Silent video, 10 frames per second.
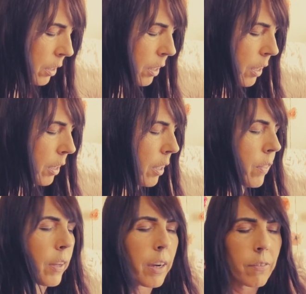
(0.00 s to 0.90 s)
And I got
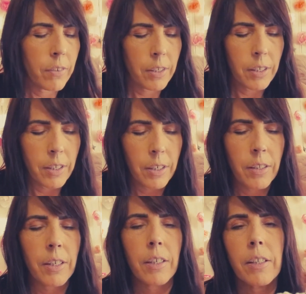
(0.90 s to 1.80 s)
that one, and
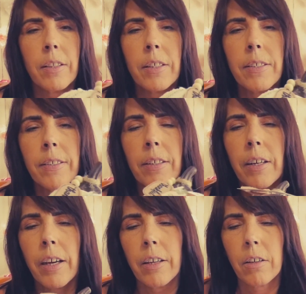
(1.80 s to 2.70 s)
then I got this
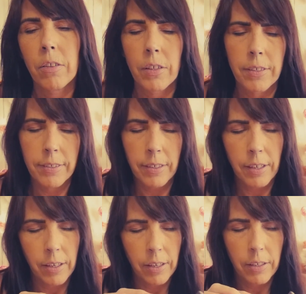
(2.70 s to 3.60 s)
style that
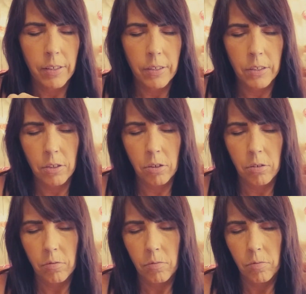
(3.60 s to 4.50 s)
says,
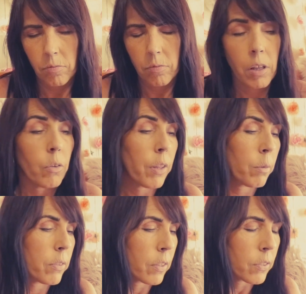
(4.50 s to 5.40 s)
oh, that one
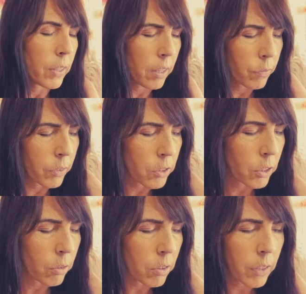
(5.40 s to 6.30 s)
says thankful too.
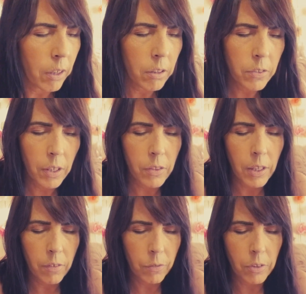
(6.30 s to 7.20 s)
Do they all say
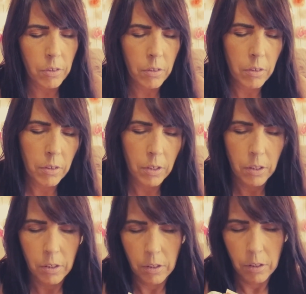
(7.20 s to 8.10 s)
thankful?
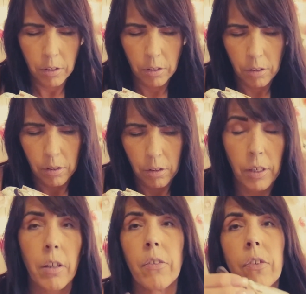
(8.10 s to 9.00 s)
I
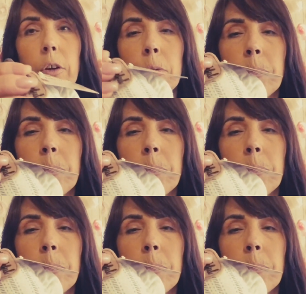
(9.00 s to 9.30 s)
guess so.